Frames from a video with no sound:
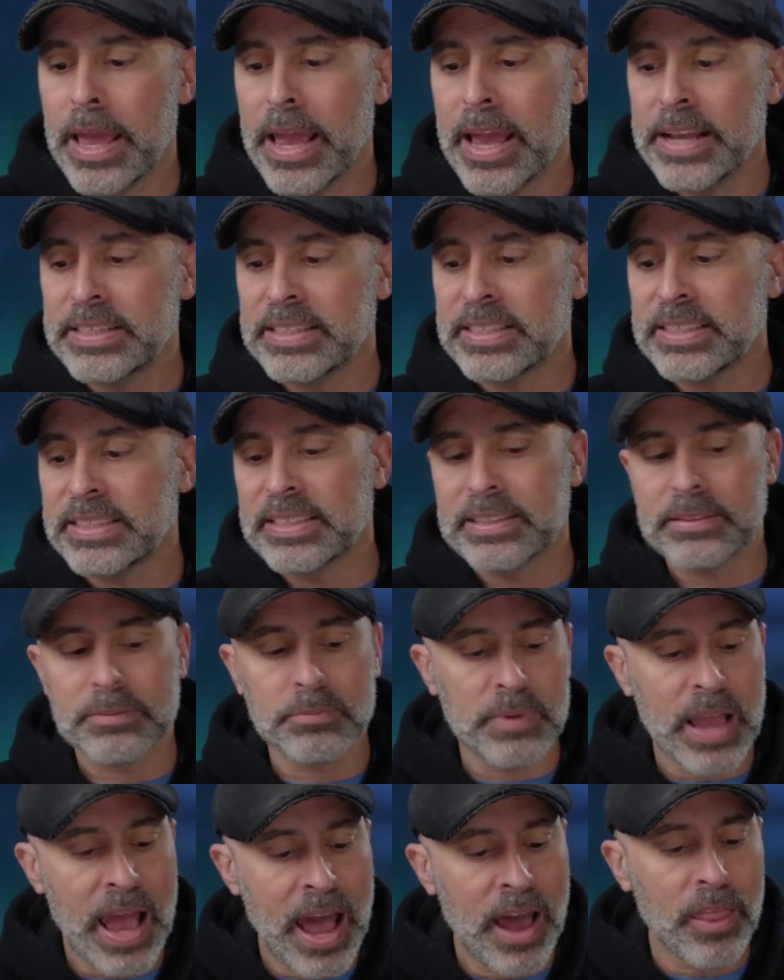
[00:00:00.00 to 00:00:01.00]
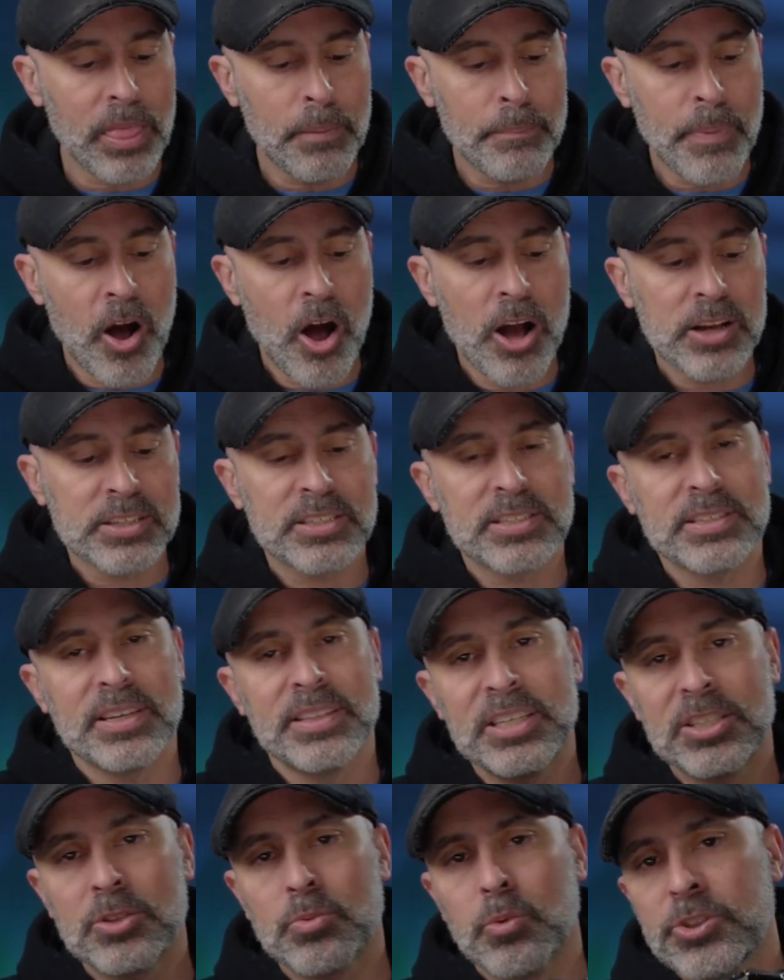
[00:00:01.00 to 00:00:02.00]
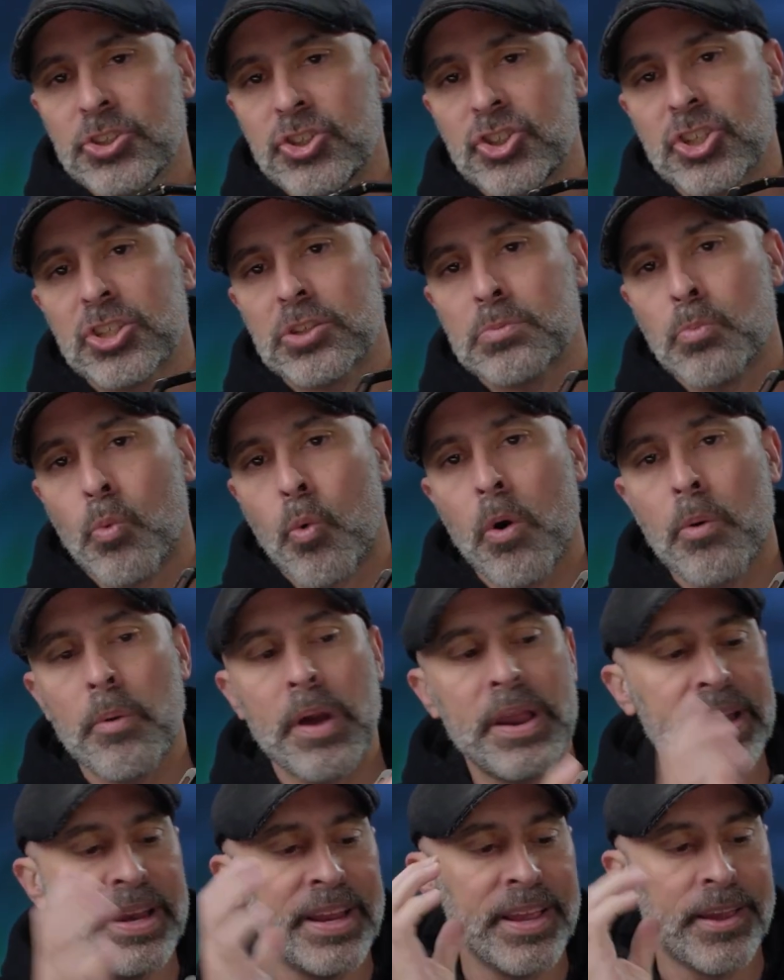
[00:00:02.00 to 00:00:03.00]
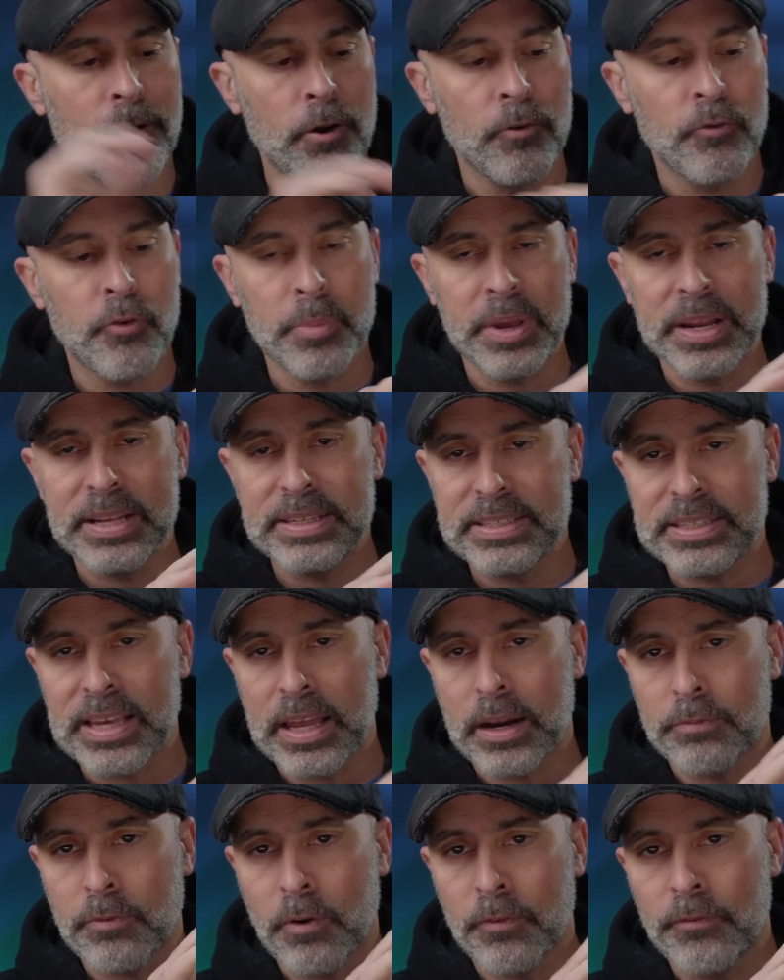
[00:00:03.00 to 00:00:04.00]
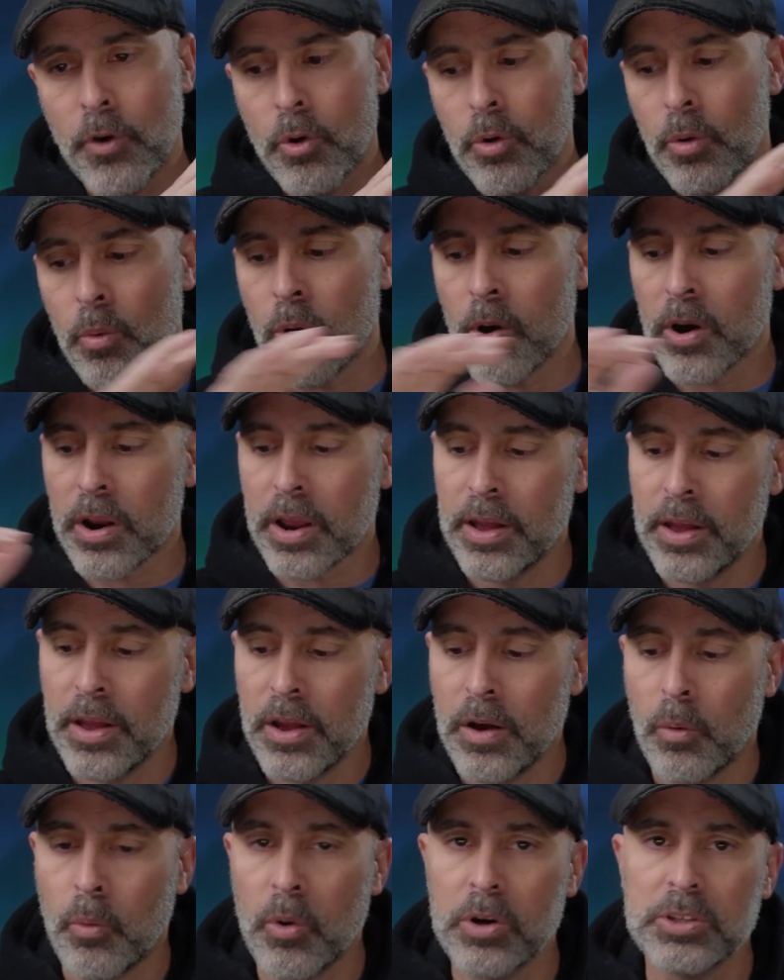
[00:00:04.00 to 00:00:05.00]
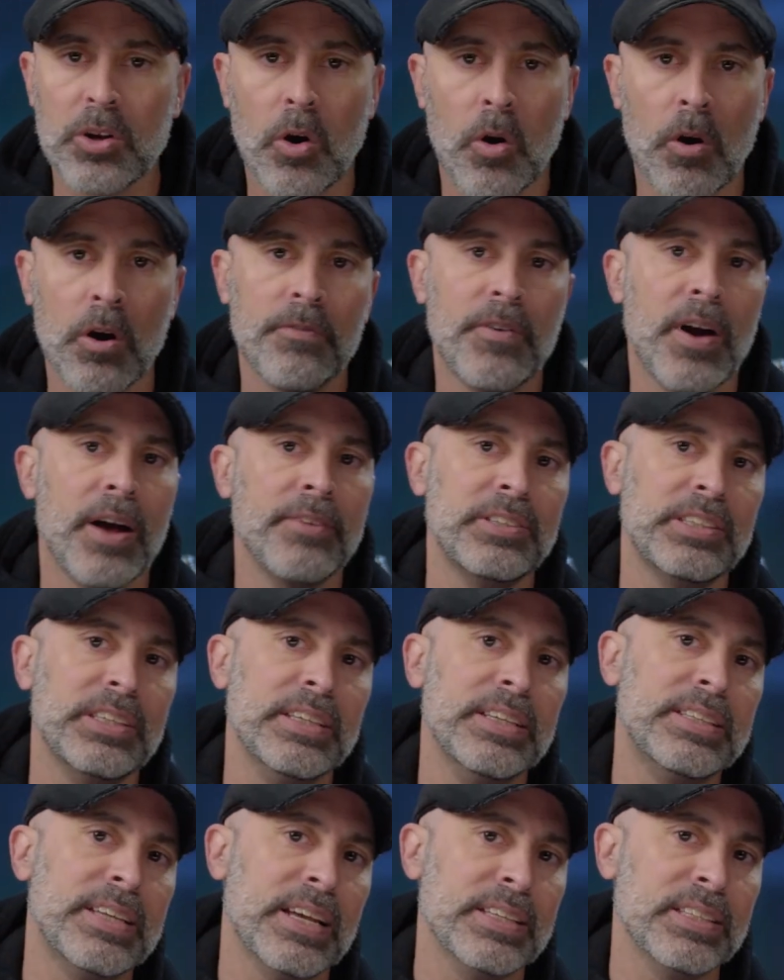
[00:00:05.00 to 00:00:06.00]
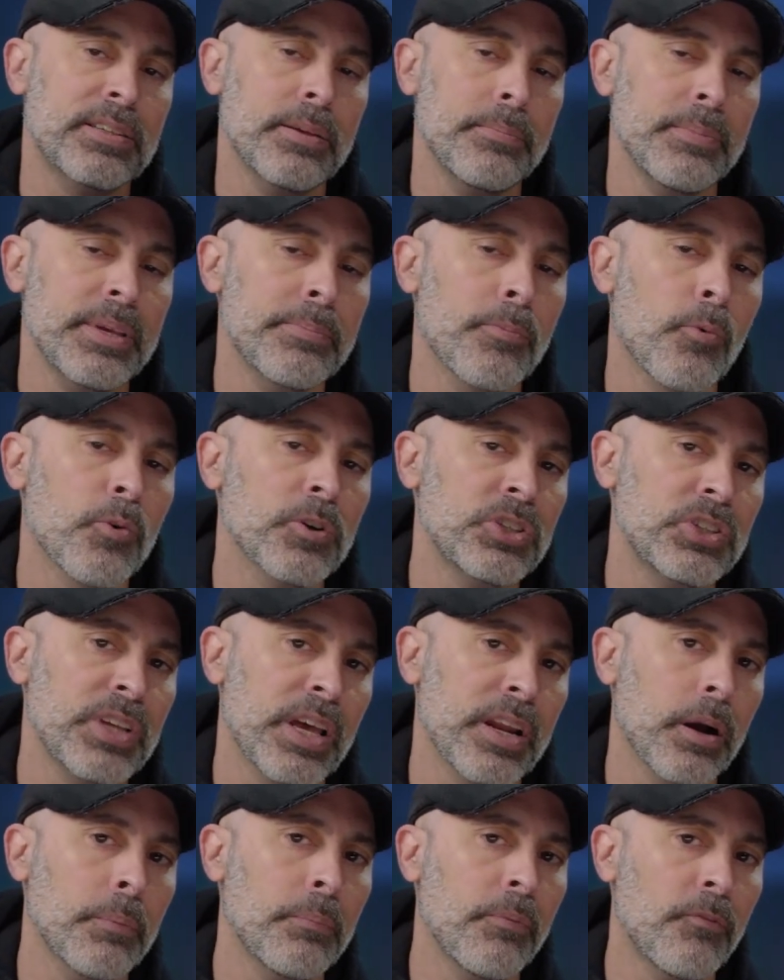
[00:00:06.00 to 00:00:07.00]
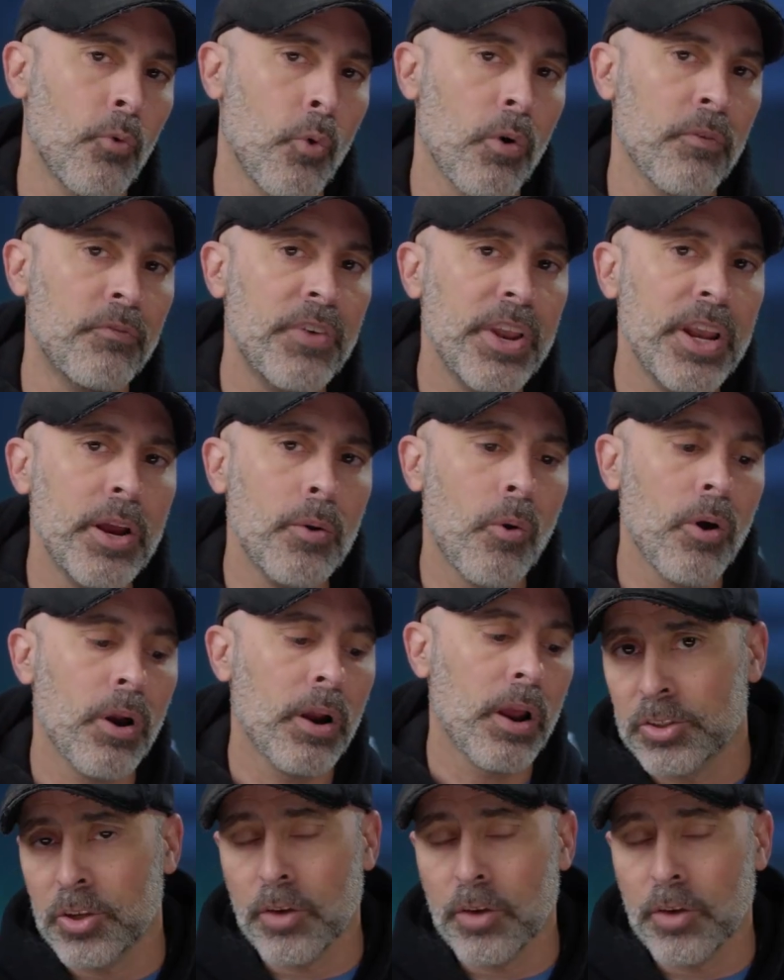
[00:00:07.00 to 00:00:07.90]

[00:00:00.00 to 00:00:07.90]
it just, out of the box, this one's just more ready to go for me to set up for photo work, whereas the R five C tends to be more set up for video work.